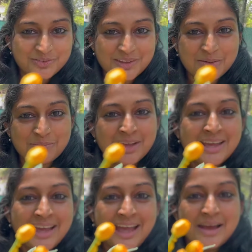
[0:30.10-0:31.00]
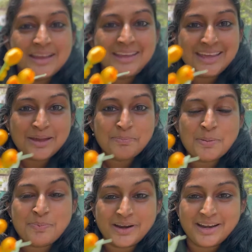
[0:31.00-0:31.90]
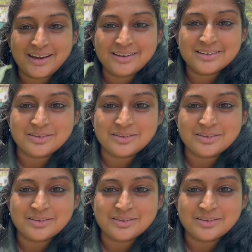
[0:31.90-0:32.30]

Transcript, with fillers: of them keep predators